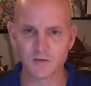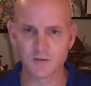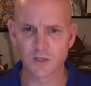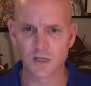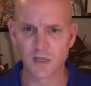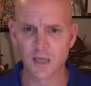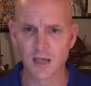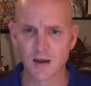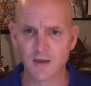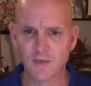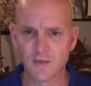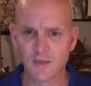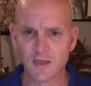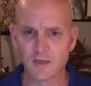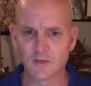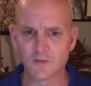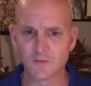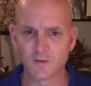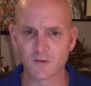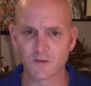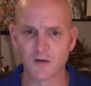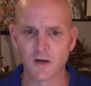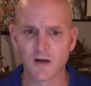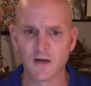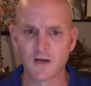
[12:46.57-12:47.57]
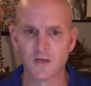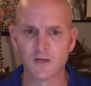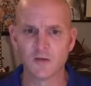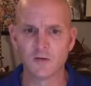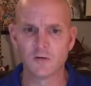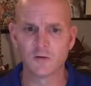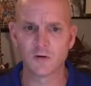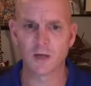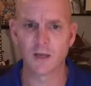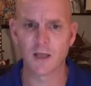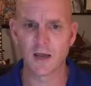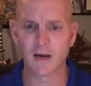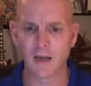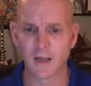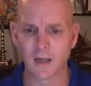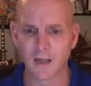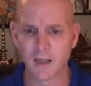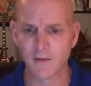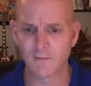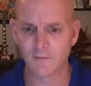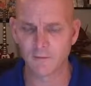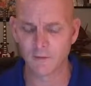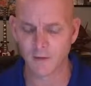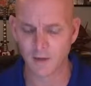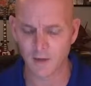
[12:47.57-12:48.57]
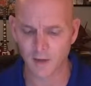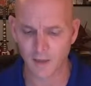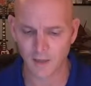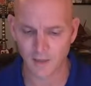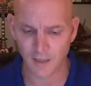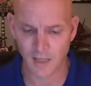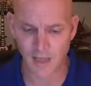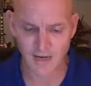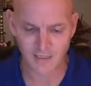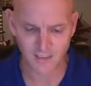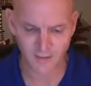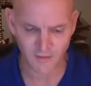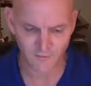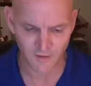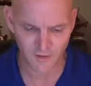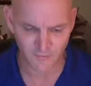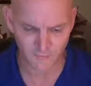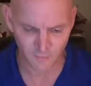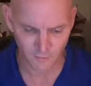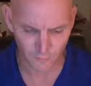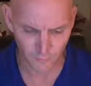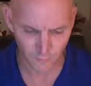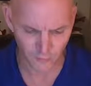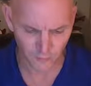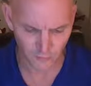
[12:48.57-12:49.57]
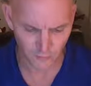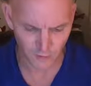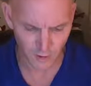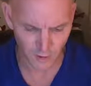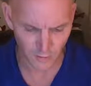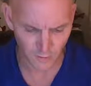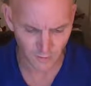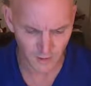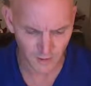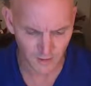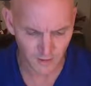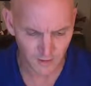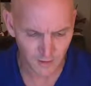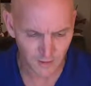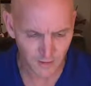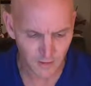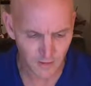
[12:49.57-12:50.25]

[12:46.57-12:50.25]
There's a lot of things we're trying to do and a lot of lines of effort we're growing.